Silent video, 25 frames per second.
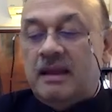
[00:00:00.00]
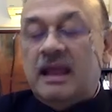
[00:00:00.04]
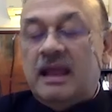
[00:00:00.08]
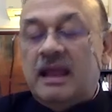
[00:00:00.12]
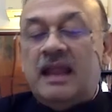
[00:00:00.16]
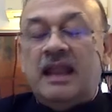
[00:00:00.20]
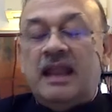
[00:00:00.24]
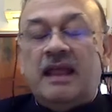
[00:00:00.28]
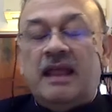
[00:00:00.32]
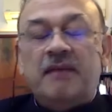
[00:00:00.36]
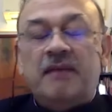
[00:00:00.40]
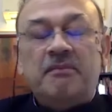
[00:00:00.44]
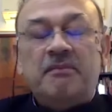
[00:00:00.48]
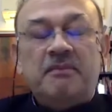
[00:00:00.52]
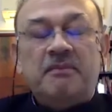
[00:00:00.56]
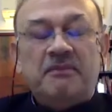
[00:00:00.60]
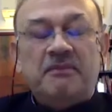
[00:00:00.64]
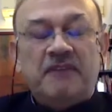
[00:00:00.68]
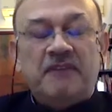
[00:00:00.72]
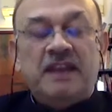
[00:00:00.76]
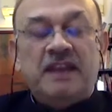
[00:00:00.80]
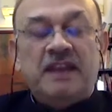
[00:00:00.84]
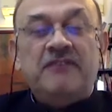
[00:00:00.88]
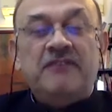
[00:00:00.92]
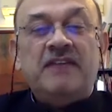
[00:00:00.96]
and a
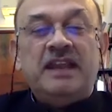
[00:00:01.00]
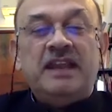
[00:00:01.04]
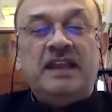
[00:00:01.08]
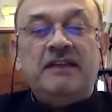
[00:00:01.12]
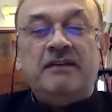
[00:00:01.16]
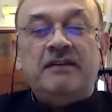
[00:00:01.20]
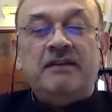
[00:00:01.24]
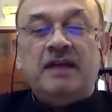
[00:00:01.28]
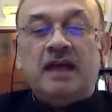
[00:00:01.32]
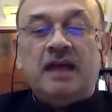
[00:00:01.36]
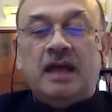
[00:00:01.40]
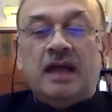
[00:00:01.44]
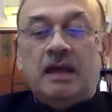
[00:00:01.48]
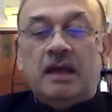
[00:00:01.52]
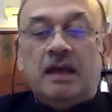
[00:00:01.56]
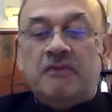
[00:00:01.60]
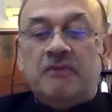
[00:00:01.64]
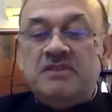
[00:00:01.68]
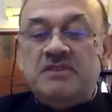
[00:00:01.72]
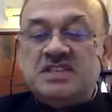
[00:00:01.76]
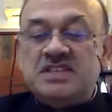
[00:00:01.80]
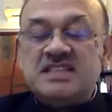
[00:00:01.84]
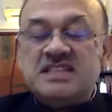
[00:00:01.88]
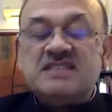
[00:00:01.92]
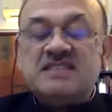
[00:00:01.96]
very, very
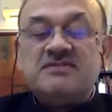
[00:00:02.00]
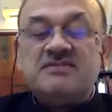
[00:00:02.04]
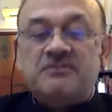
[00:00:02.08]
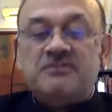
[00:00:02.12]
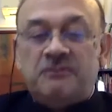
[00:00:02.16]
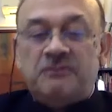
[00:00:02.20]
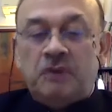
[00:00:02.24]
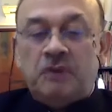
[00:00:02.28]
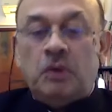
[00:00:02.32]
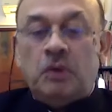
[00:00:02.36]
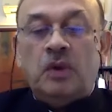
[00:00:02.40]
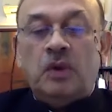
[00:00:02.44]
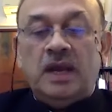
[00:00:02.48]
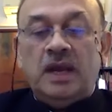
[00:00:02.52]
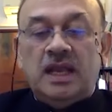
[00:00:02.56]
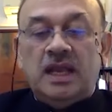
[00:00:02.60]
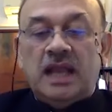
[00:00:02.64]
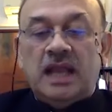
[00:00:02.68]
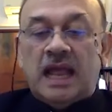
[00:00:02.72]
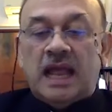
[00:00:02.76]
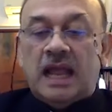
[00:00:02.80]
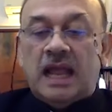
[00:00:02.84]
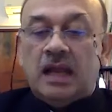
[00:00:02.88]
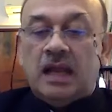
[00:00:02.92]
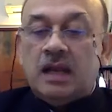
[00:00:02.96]
which is fluid,
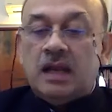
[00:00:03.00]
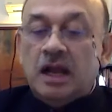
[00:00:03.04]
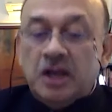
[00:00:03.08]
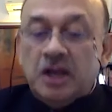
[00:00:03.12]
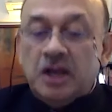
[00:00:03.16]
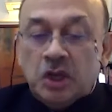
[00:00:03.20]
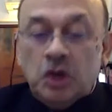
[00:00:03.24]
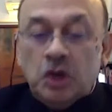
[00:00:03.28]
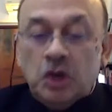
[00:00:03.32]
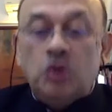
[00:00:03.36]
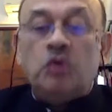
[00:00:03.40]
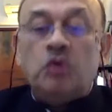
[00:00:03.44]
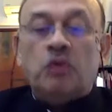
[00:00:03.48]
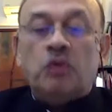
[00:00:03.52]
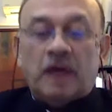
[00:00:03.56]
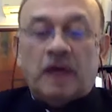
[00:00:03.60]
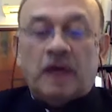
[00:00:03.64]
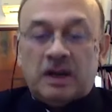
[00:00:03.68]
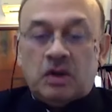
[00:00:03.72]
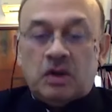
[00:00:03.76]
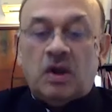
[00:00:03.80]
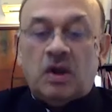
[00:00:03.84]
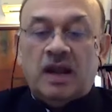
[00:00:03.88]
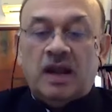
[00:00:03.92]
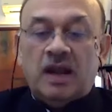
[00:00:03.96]
and continue to
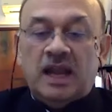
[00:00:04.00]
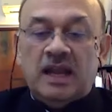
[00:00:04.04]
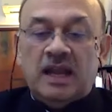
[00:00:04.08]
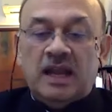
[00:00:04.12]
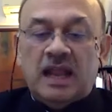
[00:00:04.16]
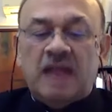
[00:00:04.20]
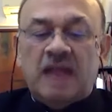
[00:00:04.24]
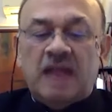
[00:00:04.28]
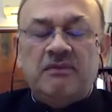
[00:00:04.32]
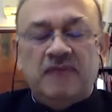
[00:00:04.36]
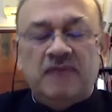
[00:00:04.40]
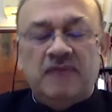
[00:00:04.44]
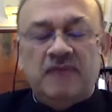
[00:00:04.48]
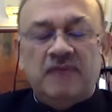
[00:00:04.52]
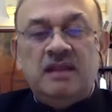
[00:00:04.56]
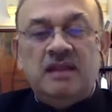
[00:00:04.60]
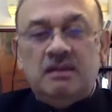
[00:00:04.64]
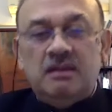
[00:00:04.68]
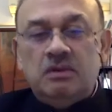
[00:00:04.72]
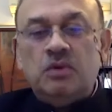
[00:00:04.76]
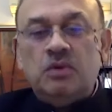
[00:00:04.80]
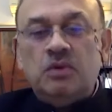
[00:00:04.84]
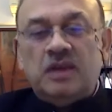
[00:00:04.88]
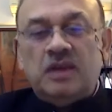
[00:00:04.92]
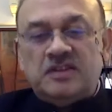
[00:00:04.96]
work on it. And we
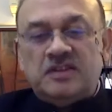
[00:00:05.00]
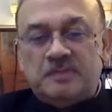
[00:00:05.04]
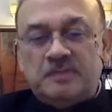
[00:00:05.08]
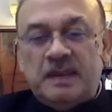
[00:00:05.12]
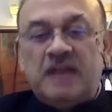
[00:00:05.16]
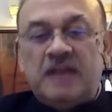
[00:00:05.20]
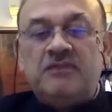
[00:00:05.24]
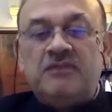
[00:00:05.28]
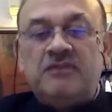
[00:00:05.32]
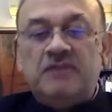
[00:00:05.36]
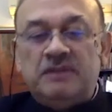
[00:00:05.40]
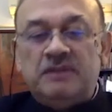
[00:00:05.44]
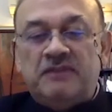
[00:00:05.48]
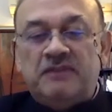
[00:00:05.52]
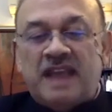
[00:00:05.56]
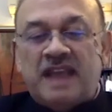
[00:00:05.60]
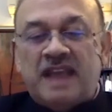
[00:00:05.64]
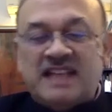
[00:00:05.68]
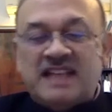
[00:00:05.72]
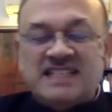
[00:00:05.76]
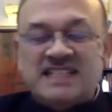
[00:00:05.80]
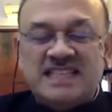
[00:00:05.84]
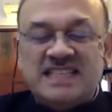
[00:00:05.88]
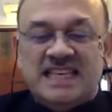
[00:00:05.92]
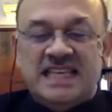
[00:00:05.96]
do expect, with
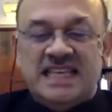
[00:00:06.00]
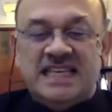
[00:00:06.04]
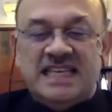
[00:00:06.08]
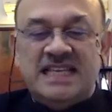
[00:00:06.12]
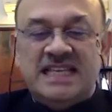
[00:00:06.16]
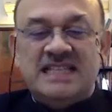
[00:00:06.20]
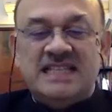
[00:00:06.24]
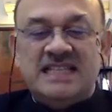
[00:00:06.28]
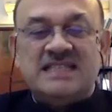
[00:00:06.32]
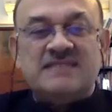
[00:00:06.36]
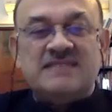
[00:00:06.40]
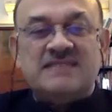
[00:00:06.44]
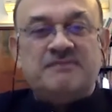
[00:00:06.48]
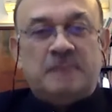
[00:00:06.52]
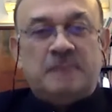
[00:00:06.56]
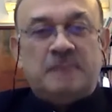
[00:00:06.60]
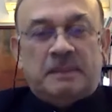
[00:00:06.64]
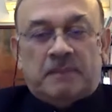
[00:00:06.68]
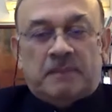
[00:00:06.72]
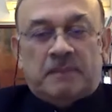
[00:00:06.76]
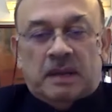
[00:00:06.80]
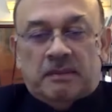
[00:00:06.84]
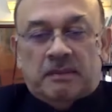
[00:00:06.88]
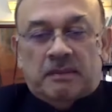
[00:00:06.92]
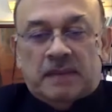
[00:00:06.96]
vaccines,
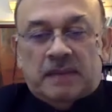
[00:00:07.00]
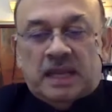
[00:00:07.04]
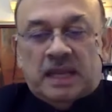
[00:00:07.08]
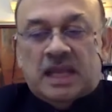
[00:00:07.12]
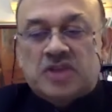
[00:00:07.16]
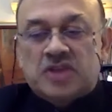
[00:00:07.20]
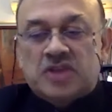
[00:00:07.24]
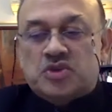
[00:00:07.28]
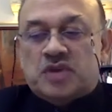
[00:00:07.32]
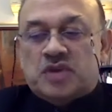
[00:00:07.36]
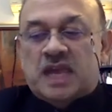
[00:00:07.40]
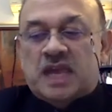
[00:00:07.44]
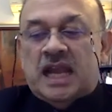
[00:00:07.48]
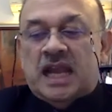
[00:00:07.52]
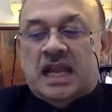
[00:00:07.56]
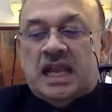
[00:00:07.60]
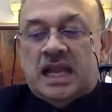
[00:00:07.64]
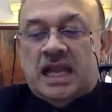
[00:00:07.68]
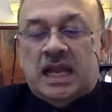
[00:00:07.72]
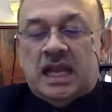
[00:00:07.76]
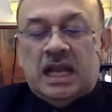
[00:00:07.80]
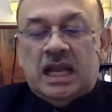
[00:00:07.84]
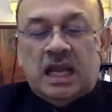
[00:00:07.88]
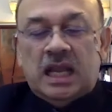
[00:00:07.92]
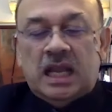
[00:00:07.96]
people being
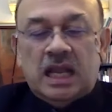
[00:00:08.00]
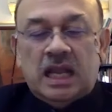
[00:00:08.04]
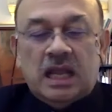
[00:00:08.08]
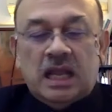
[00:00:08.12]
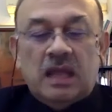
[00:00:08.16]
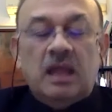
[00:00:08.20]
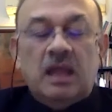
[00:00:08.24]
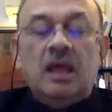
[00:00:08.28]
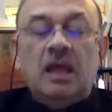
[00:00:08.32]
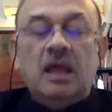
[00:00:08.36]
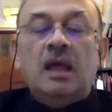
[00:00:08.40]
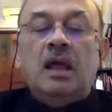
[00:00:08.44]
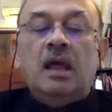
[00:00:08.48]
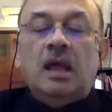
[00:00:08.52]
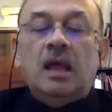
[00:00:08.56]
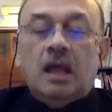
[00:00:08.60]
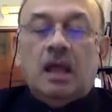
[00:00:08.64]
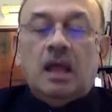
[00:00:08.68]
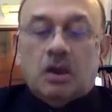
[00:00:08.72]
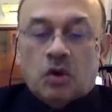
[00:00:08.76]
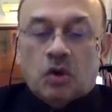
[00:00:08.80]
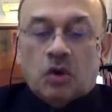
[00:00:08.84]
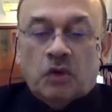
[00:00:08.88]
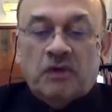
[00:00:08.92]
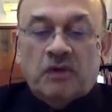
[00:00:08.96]
educated in a
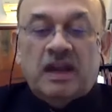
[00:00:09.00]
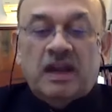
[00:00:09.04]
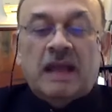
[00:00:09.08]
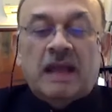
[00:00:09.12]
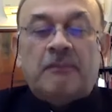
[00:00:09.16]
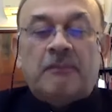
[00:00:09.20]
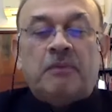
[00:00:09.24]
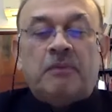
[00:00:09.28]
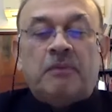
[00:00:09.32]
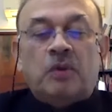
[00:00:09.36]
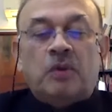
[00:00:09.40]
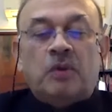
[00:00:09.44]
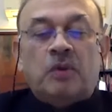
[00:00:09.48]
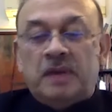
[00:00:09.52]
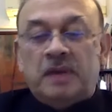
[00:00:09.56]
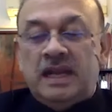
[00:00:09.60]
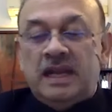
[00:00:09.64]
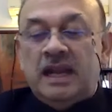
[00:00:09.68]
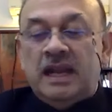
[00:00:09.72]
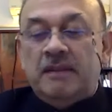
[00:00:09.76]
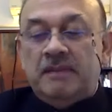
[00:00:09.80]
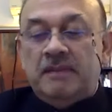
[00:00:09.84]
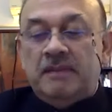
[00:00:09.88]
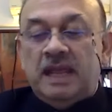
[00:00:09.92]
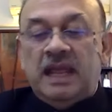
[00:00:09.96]
COVID
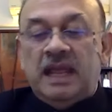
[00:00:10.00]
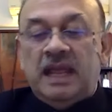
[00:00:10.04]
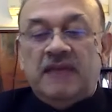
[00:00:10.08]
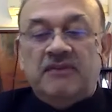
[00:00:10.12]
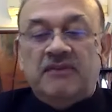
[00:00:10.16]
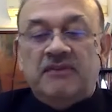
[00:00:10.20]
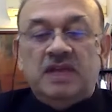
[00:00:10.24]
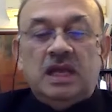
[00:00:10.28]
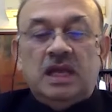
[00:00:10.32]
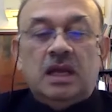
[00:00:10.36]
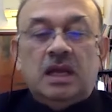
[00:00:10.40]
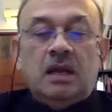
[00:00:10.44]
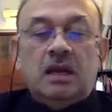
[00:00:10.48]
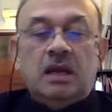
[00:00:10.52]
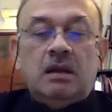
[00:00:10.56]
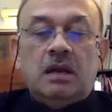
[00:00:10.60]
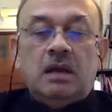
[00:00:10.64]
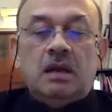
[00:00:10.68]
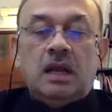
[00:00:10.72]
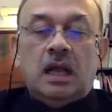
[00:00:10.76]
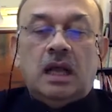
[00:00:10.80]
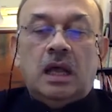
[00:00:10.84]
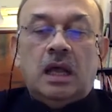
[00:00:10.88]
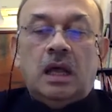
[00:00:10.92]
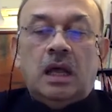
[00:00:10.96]
appropriate behavior,
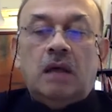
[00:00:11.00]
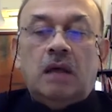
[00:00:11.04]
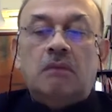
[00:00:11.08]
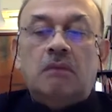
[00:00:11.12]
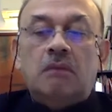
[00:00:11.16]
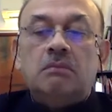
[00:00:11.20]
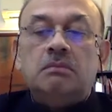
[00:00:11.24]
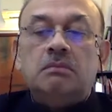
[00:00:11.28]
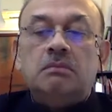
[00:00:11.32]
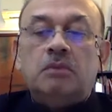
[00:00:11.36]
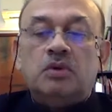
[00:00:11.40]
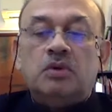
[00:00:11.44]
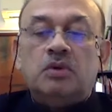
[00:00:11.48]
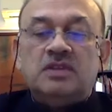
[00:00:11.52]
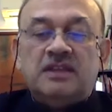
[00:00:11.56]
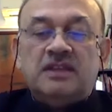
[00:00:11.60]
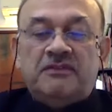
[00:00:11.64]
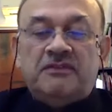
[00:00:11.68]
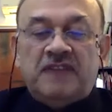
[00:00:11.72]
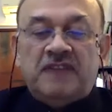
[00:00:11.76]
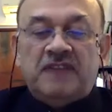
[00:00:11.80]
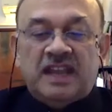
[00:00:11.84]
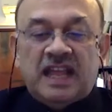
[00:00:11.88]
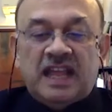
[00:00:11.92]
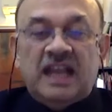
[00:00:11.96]
both the
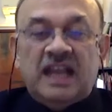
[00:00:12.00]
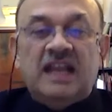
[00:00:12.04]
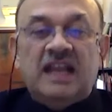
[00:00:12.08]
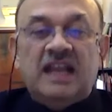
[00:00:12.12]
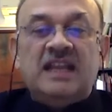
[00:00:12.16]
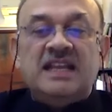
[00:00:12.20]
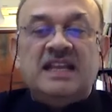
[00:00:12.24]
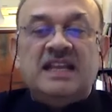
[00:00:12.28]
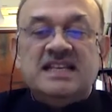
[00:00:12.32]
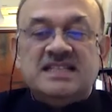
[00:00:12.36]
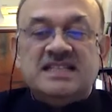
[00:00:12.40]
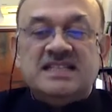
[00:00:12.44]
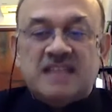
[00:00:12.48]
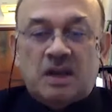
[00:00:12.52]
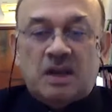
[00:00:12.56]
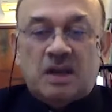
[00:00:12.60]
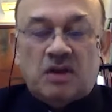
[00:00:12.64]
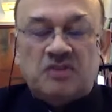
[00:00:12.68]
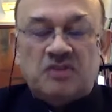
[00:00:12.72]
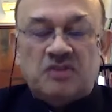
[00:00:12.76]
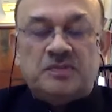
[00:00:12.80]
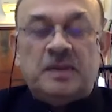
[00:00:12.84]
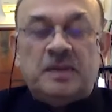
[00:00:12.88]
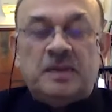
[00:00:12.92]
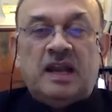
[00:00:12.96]
fatalities and
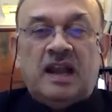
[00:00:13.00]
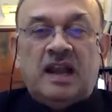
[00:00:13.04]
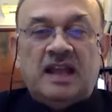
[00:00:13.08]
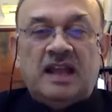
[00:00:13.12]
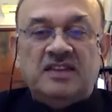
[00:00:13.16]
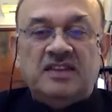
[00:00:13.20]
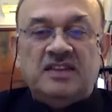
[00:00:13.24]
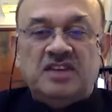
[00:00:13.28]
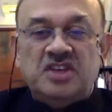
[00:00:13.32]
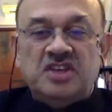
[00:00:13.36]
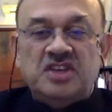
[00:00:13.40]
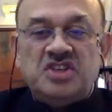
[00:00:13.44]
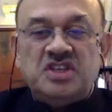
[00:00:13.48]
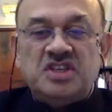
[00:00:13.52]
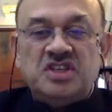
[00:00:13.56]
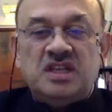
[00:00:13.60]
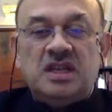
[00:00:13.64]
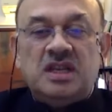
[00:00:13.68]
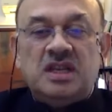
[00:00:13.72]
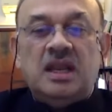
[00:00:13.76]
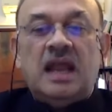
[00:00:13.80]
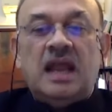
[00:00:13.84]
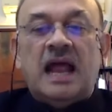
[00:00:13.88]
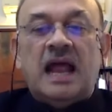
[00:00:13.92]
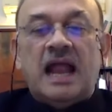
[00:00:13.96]

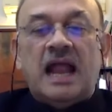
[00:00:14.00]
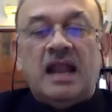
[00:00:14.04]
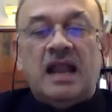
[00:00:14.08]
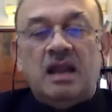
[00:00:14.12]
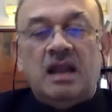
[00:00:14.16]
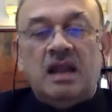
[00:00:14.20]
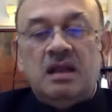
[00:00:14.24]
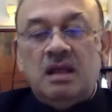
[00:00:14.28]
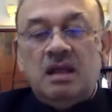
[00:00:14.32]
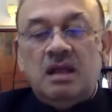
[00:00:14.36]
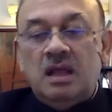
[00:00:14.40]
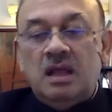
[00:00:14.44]
hospitalization and